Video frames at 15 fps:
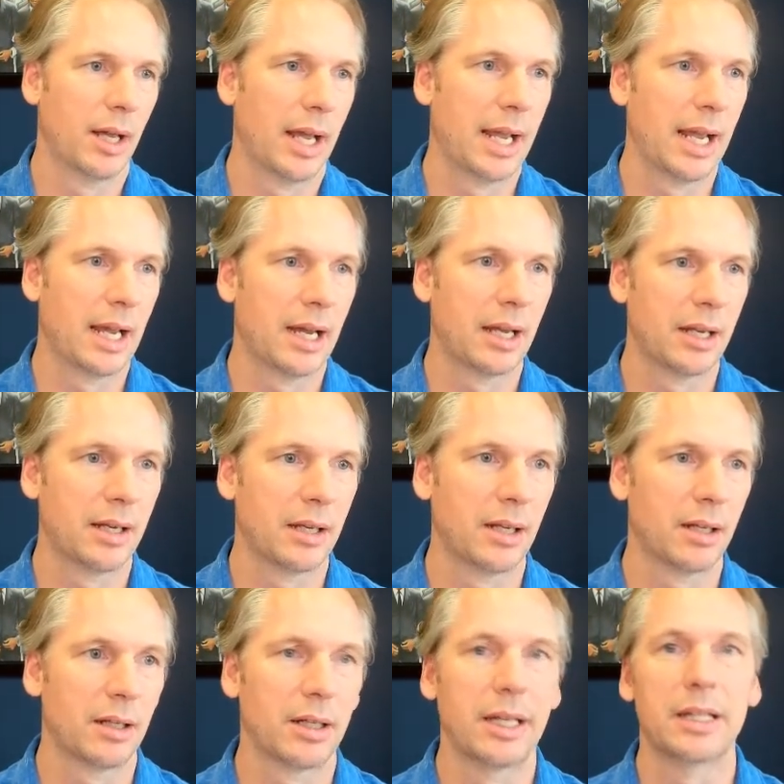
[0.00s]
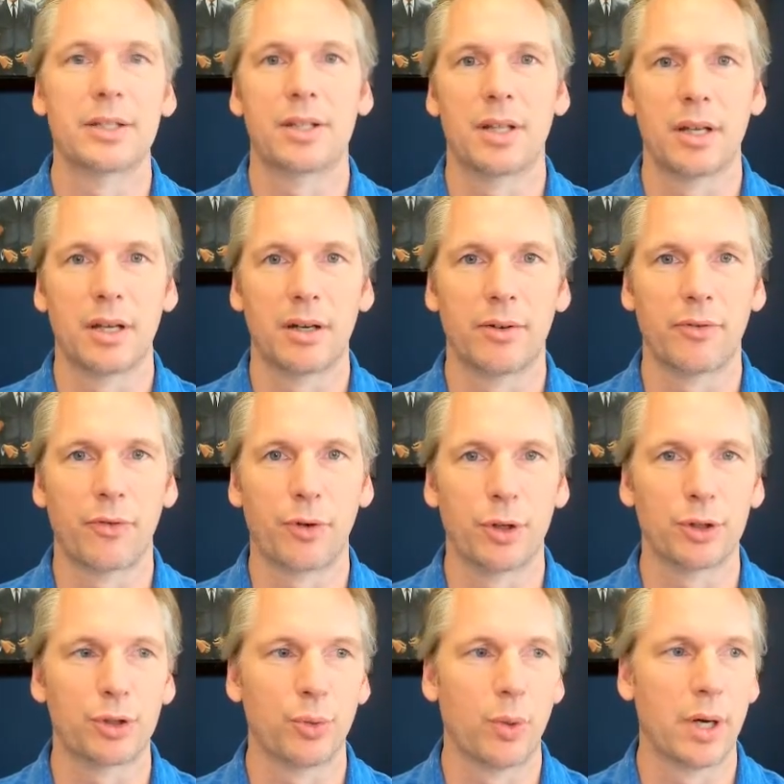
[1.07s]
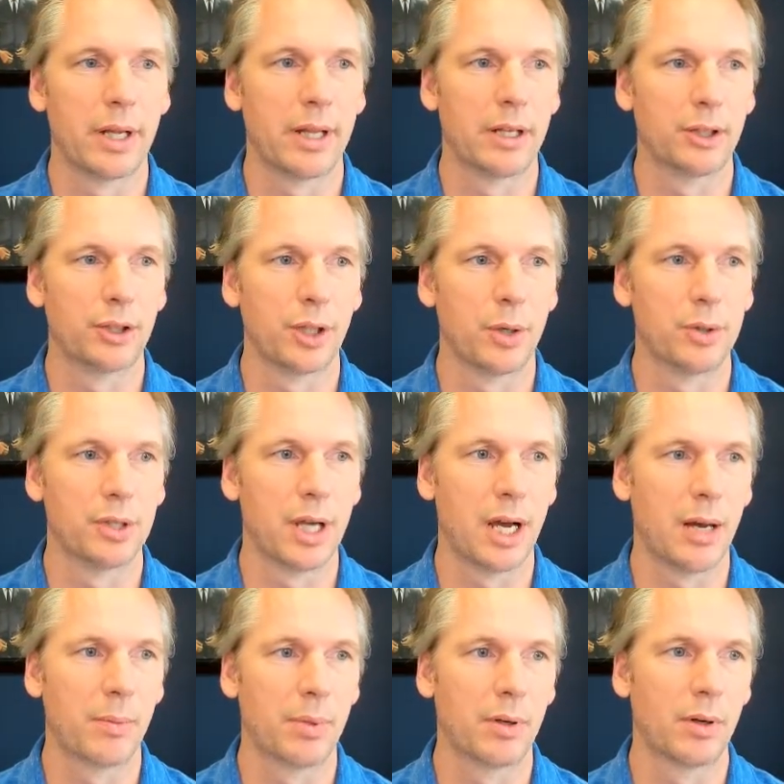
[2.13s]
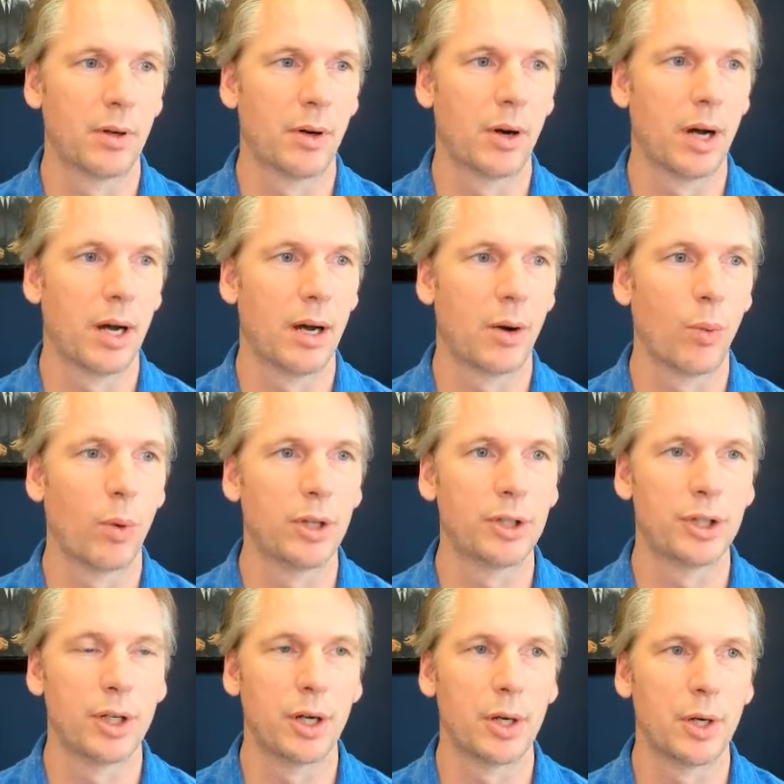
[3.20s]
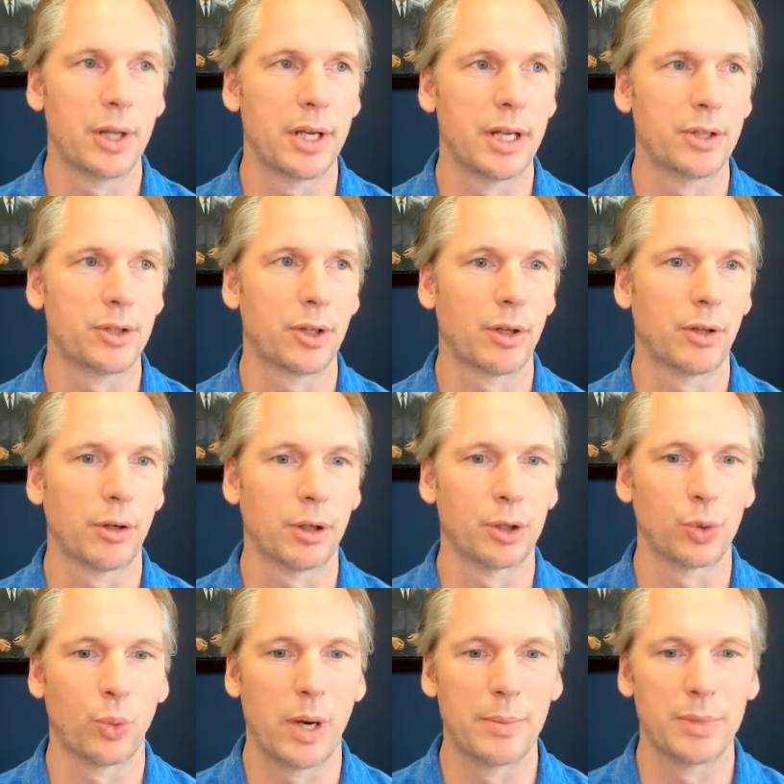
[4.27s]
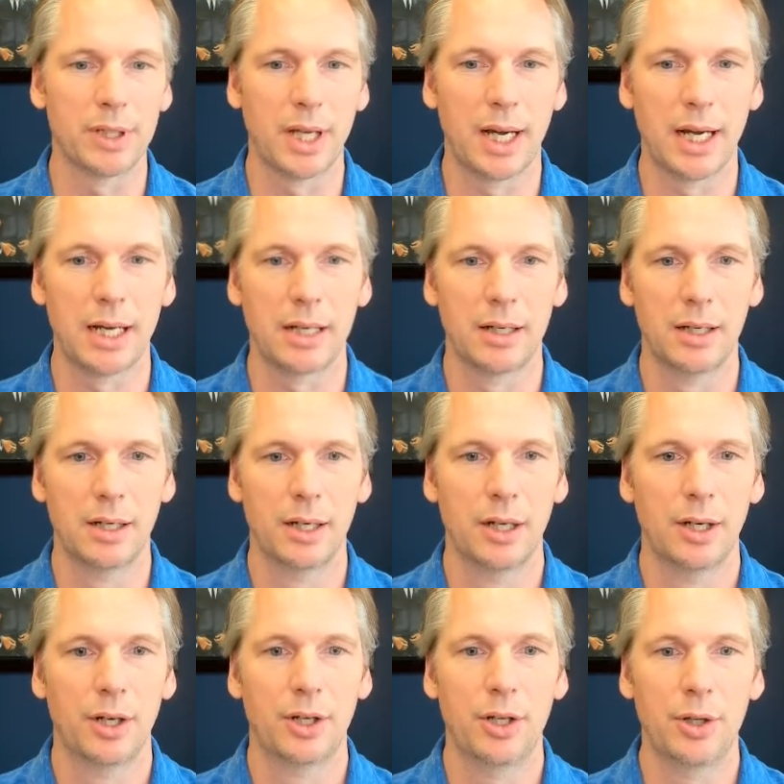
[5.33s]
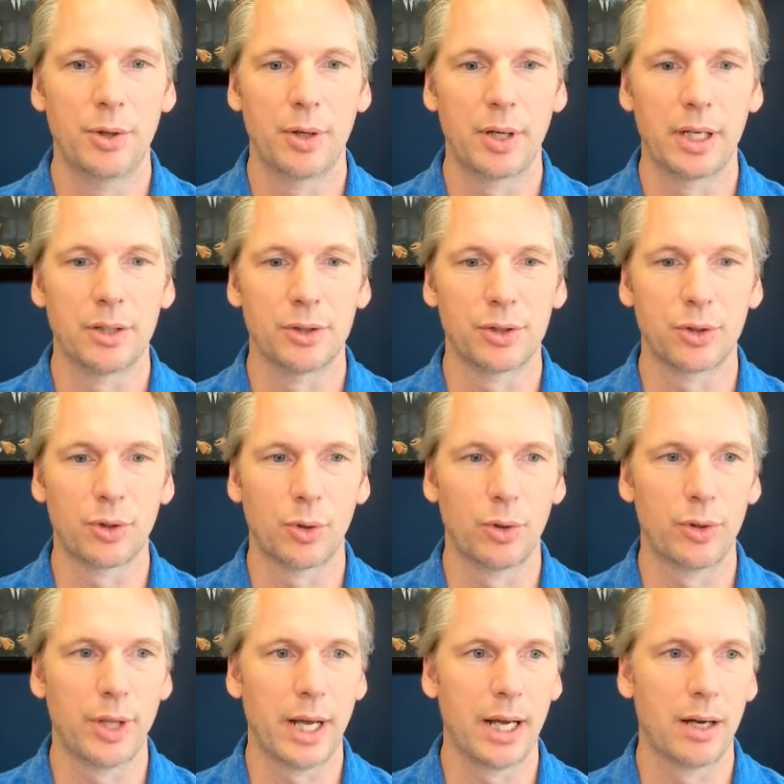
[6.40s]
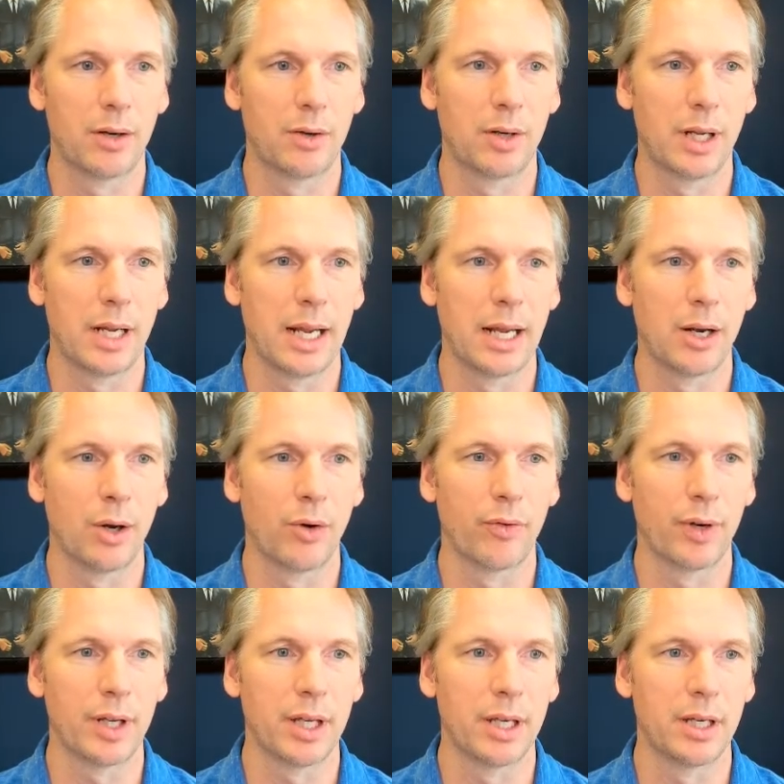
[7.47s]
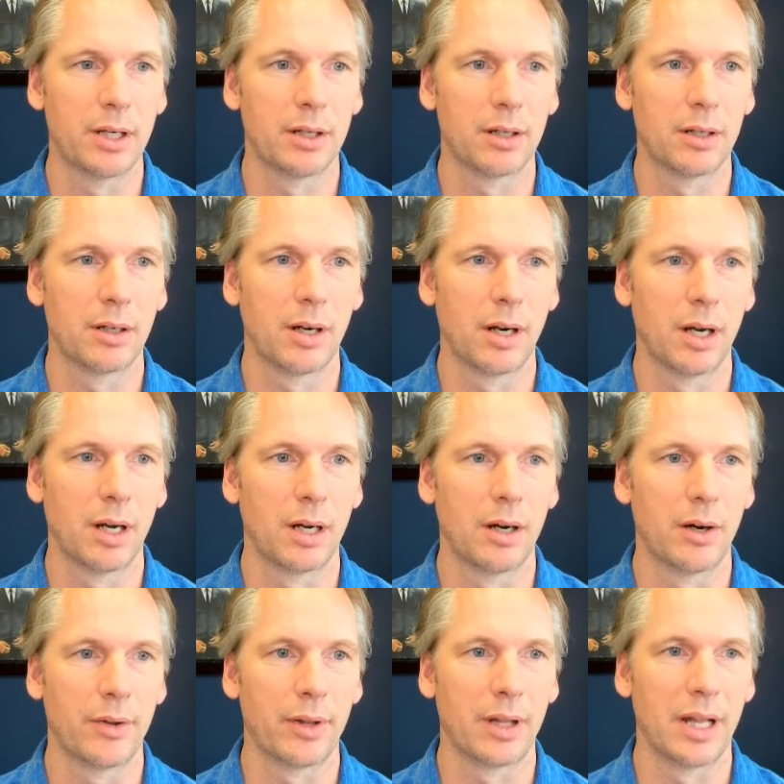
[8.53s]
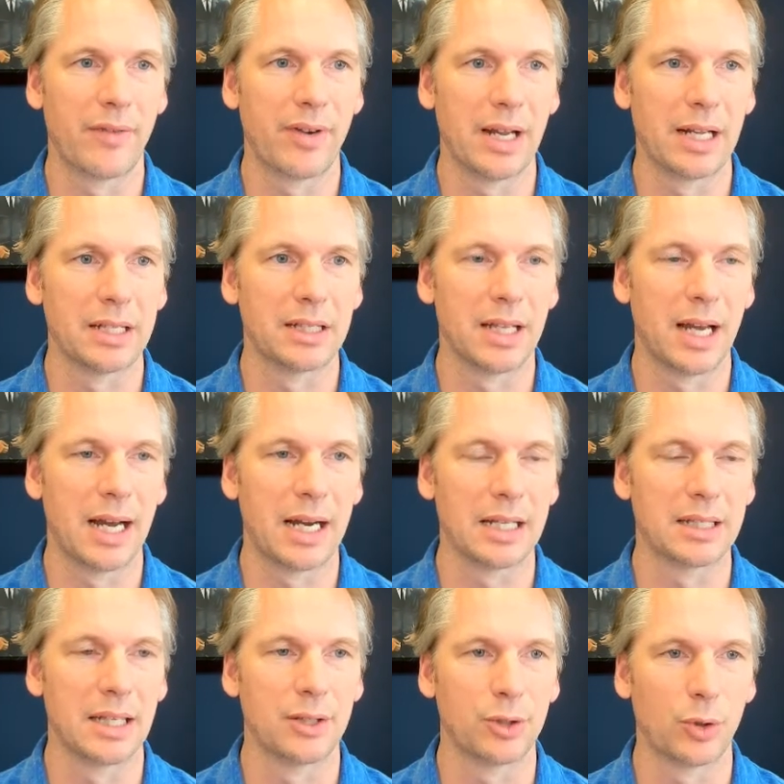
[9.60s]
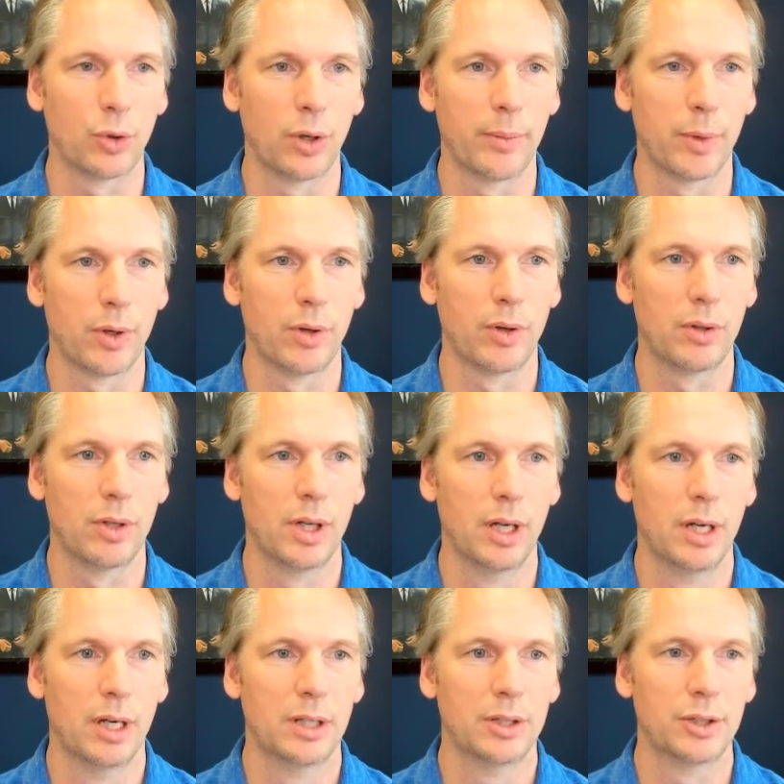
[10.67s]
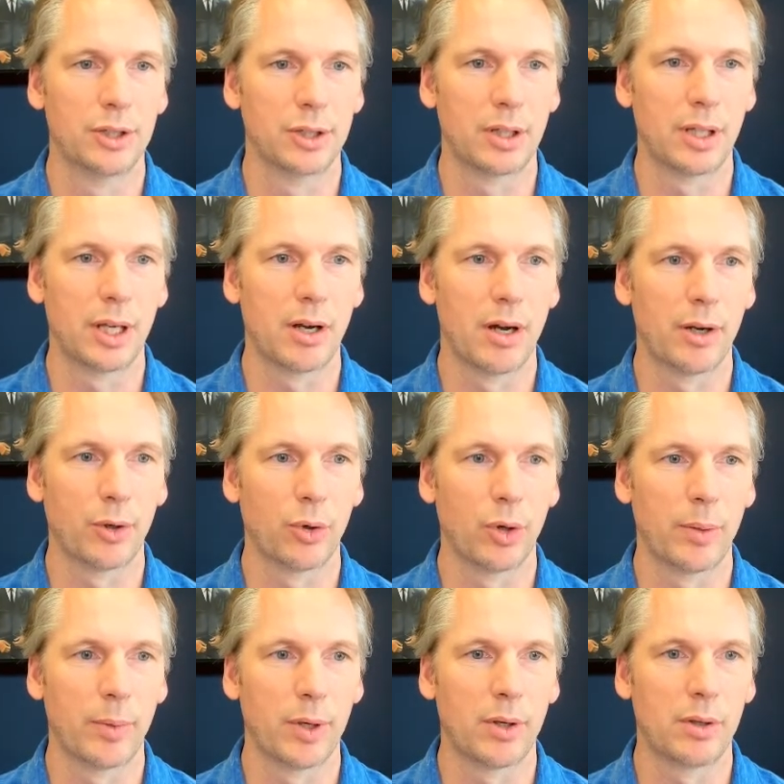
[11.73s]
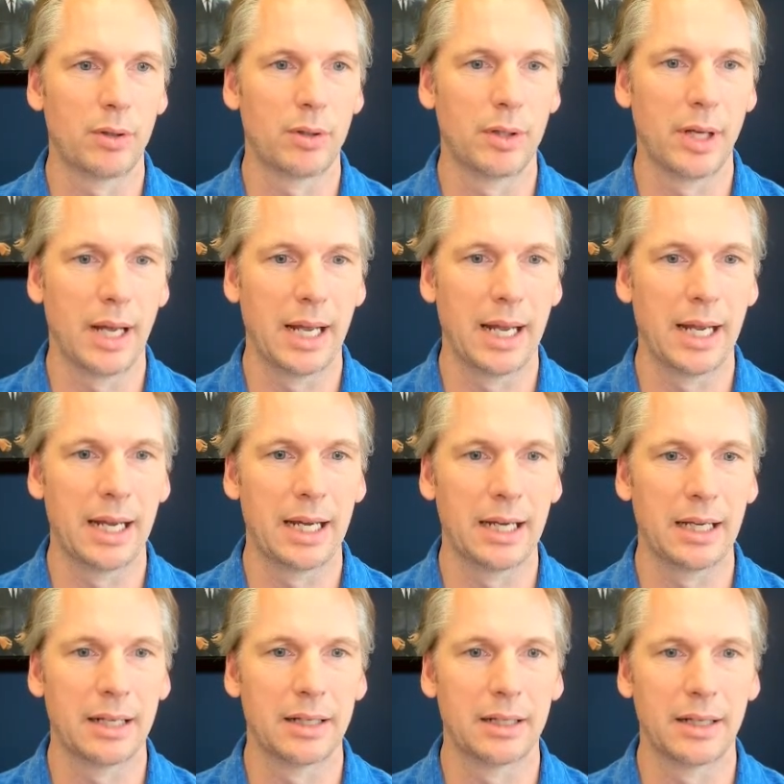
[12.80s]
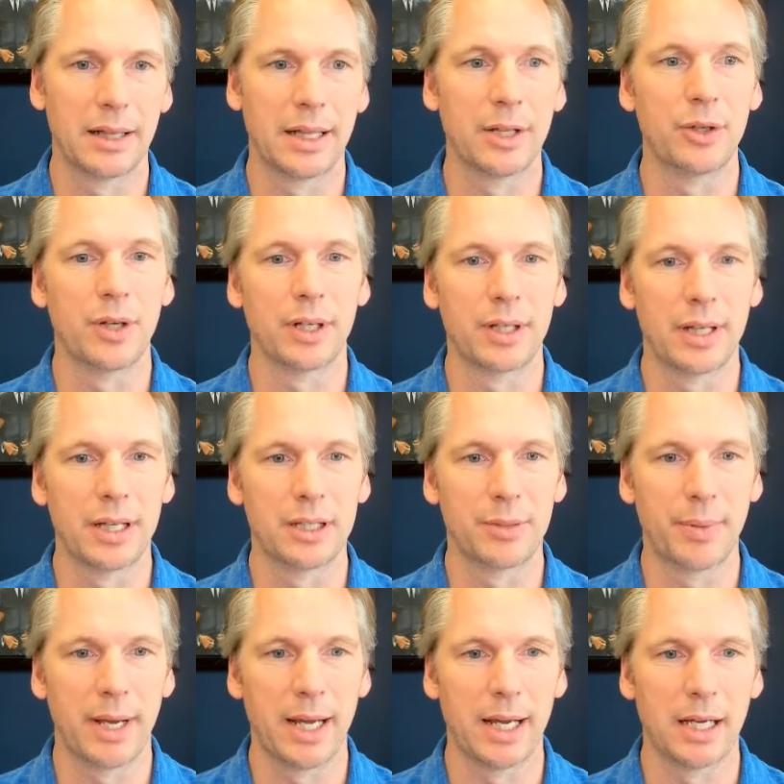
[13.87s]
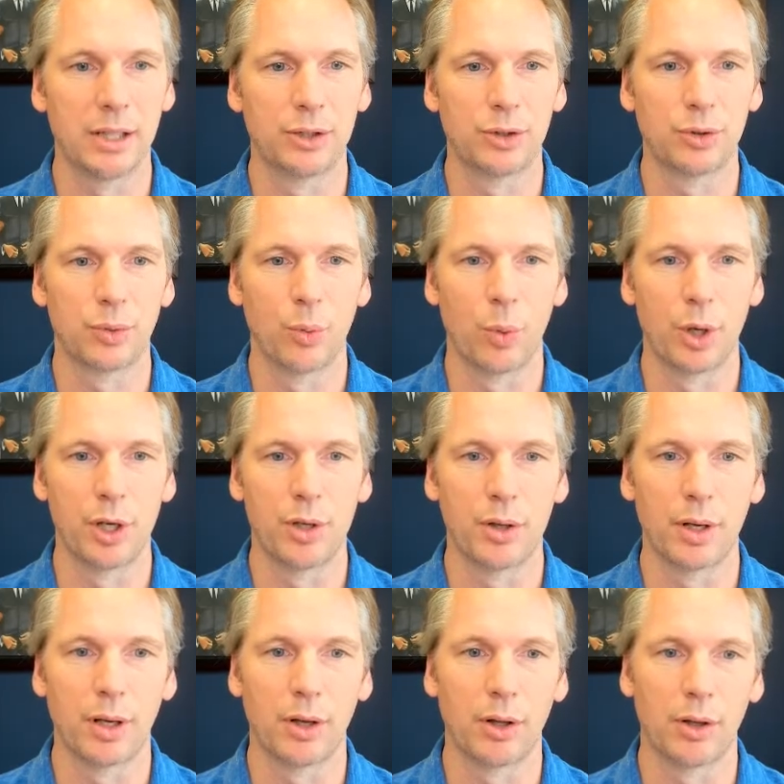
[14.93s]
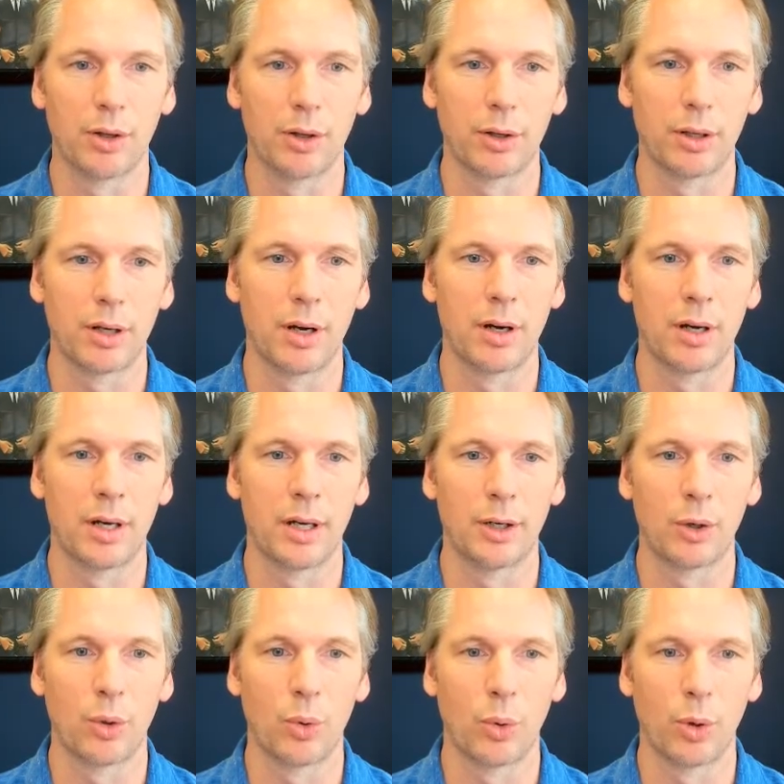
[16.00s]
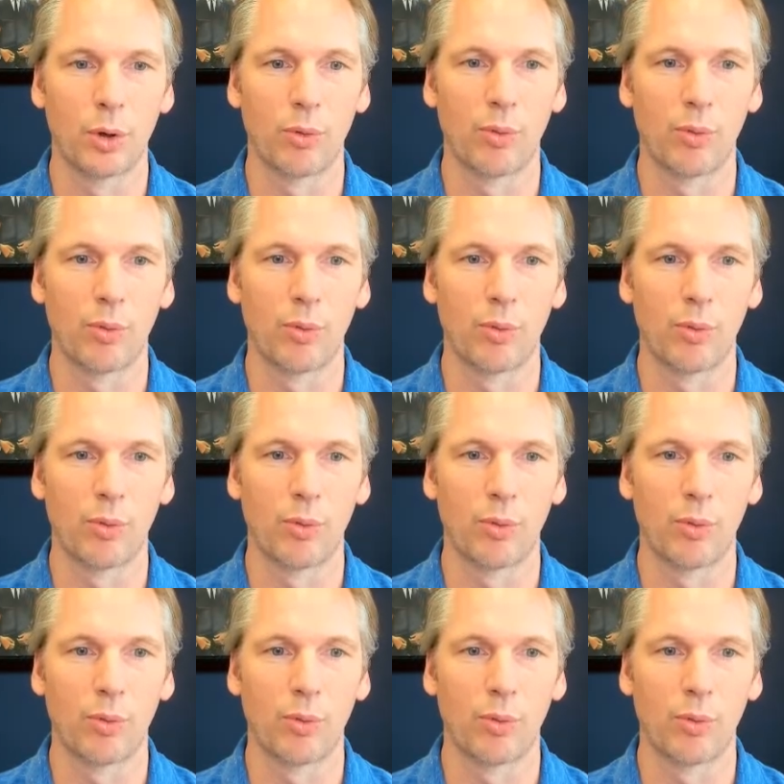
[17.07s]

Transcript: and it's the first one that shows up. Once you go to the District Clerk's website, you can scroll down, and over here on the left-hand side, it says Criminal. Just click on Criminal, and then you get to this page where you can click on Court